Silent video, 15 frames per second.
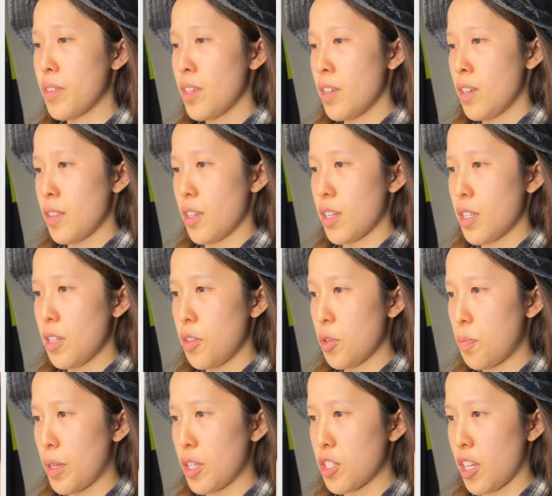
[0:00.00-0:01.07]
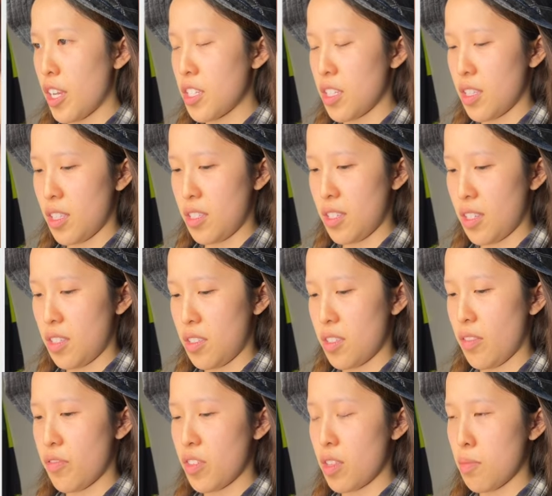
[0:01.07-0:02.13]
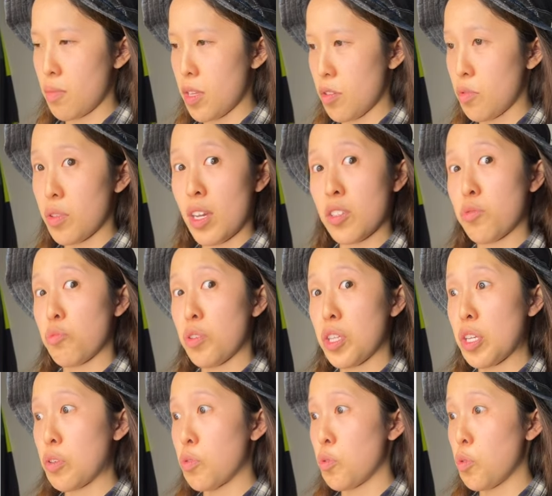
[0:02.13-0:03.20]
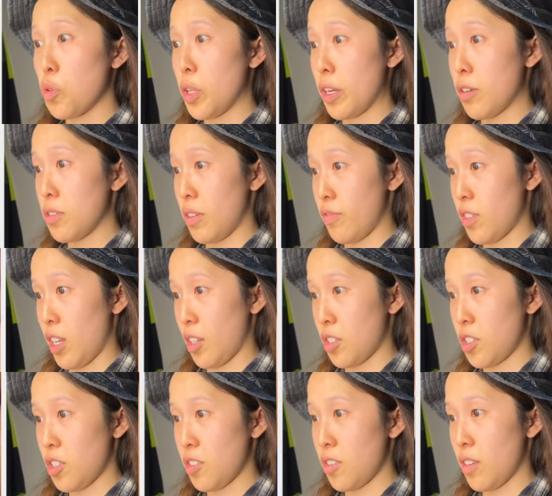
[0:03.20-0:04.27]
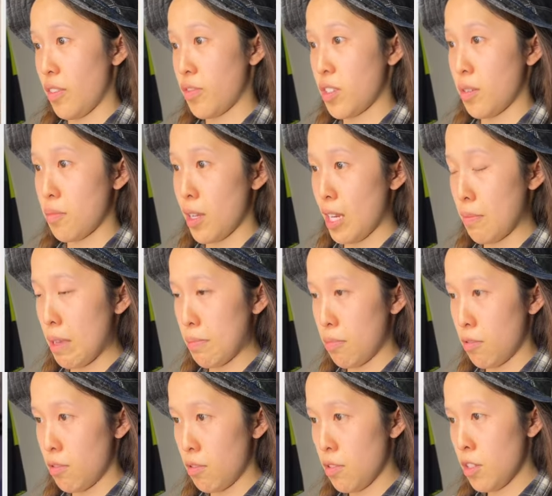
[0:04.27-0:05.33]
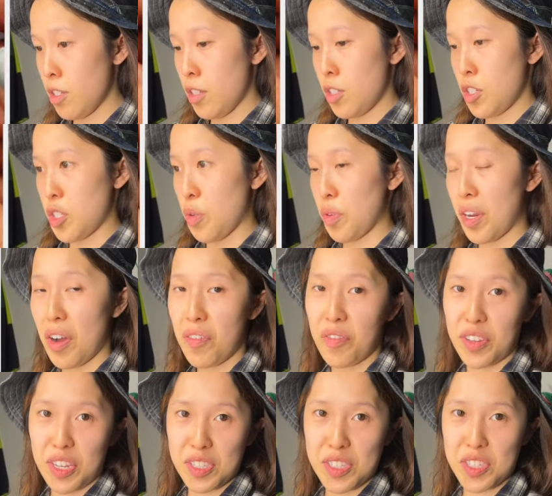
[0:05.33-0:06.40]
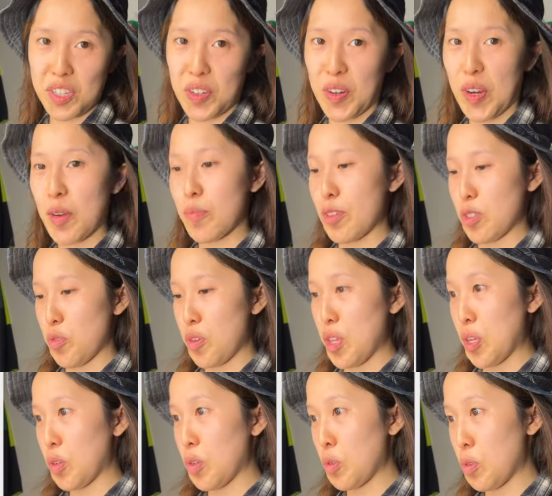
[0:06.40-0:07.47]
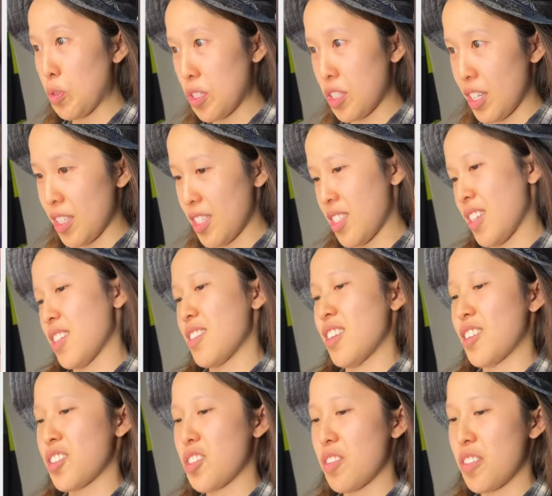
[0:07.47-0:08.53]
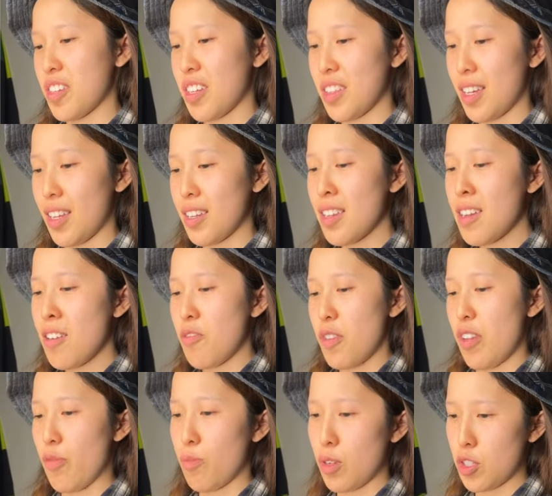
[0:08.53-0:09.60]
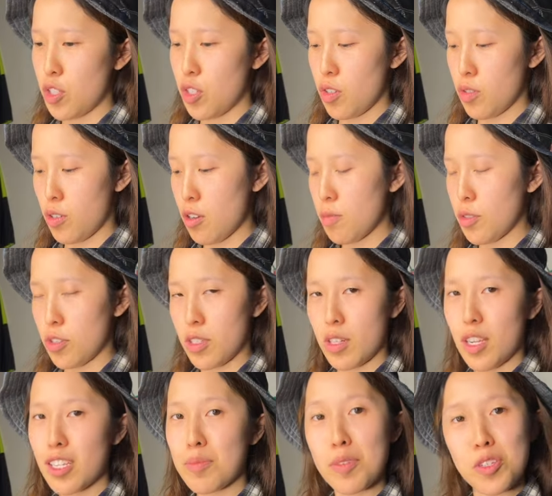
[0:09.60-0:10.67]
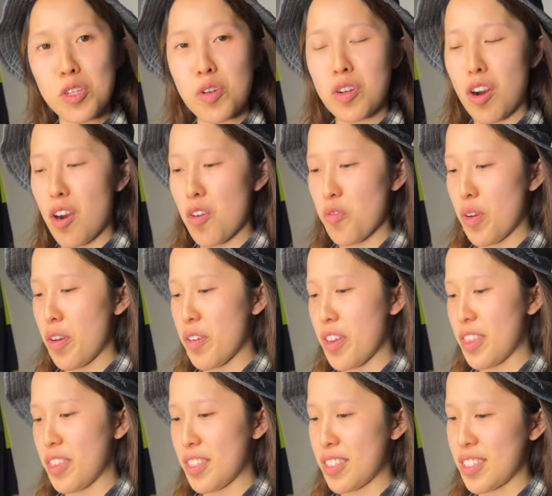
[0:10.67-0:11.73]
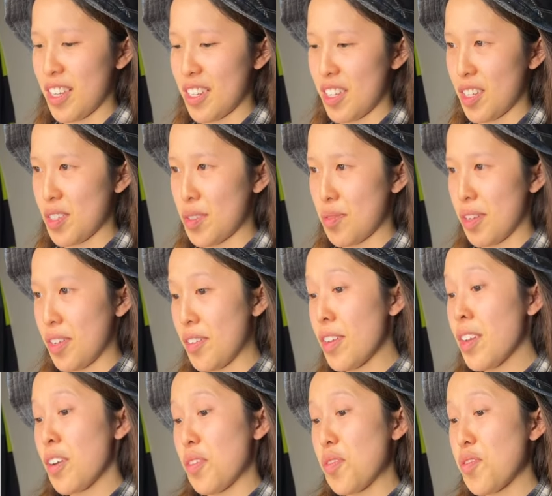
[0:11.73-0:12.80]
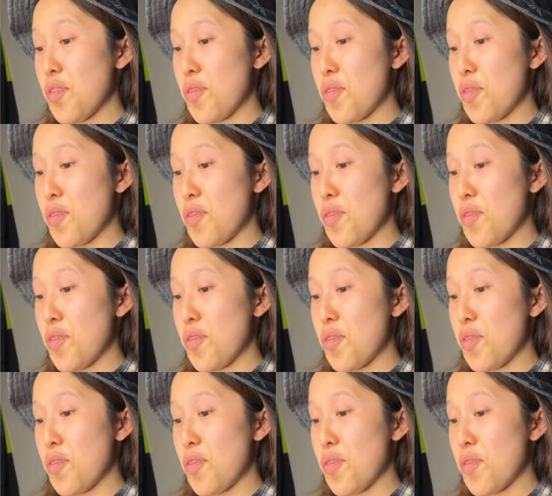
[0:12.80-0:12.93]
I think another big chase in this set is definitely the Mew that has really cool layers of texture. I've seen many people show it off on Instagram. There's a really cool sunset texturing on that. We have Machoke. Oh, there's a nice Machoke art rare in this set as well. Ooh,